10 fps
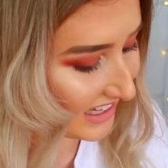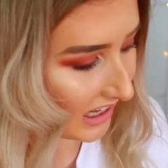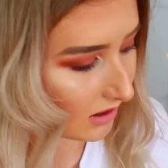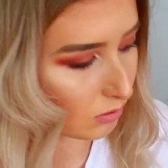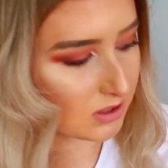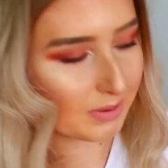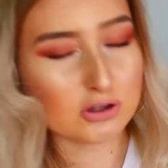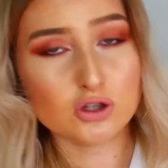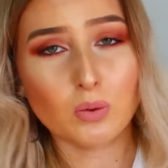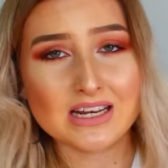together was
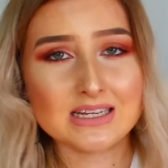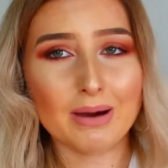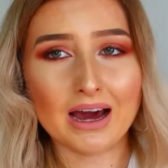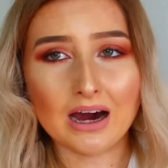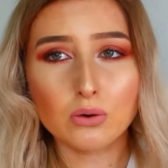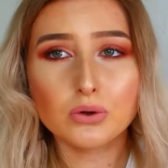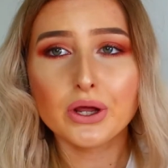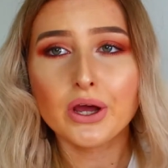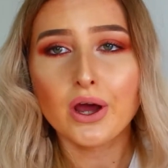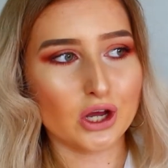about £20.
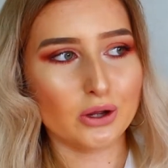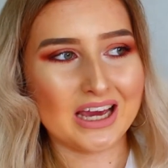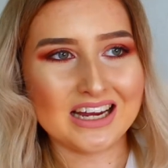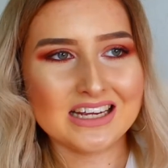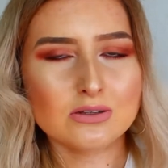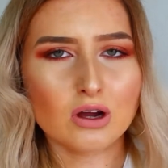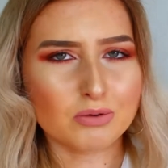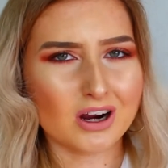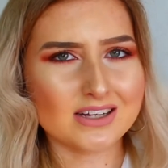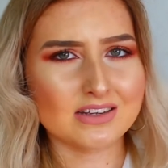So yeah, it's quite
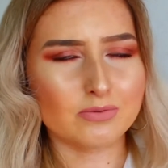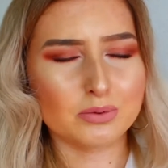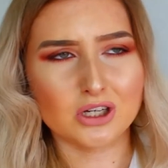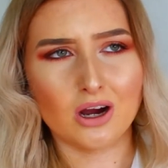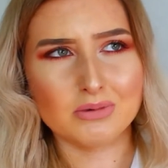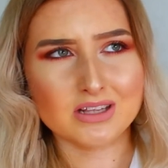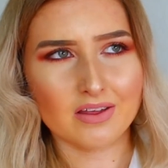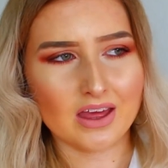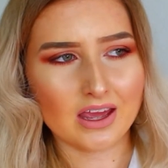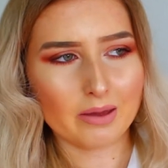pricey for pajamas, I
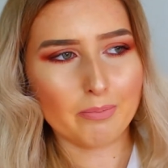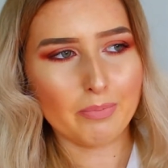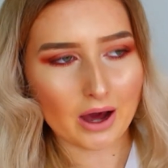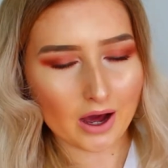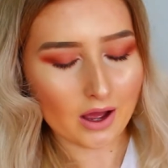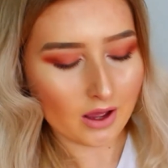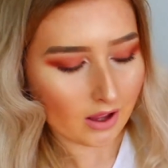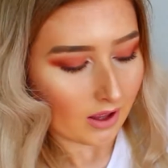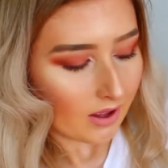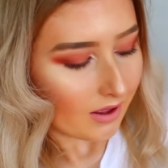think, but
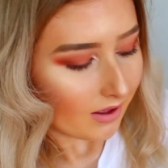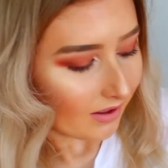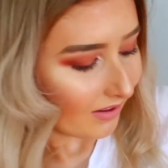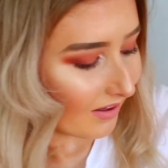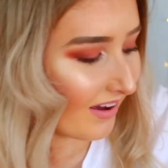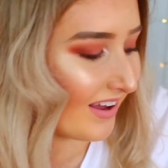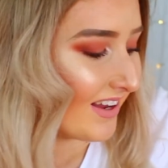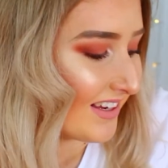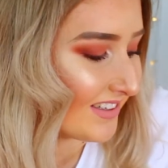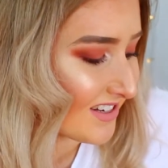
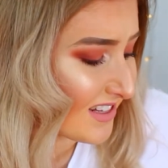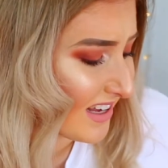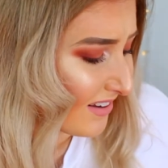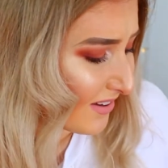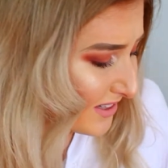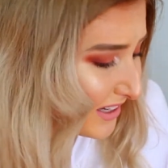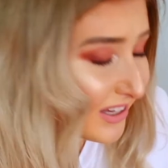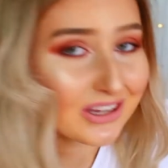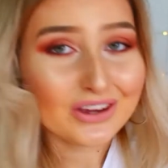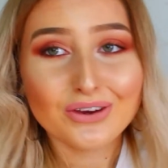it looked
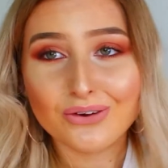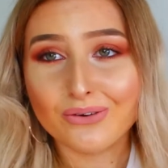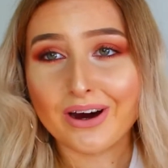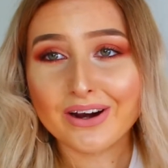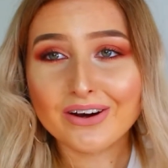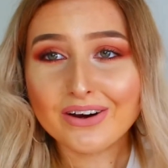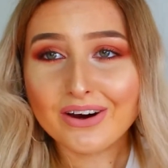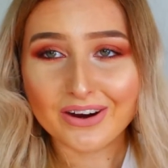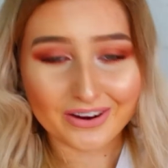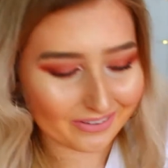cute. I don't
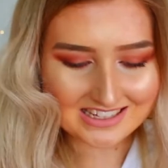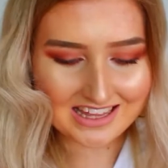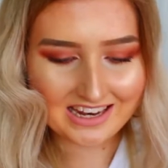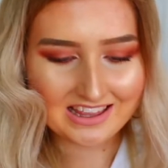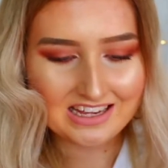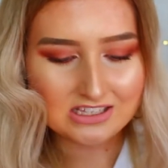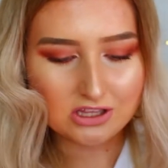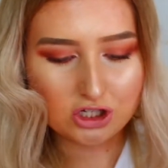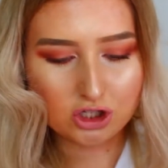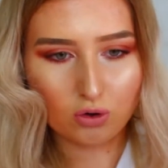know. And then these are
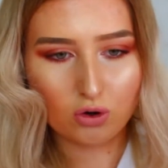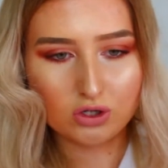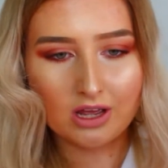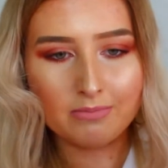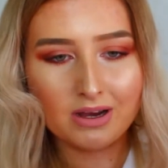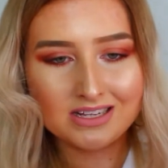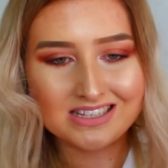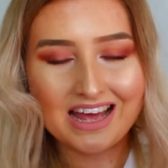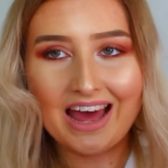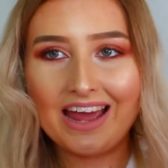the shorts. I
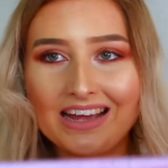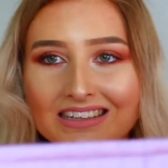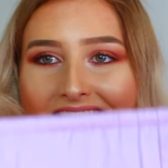must say,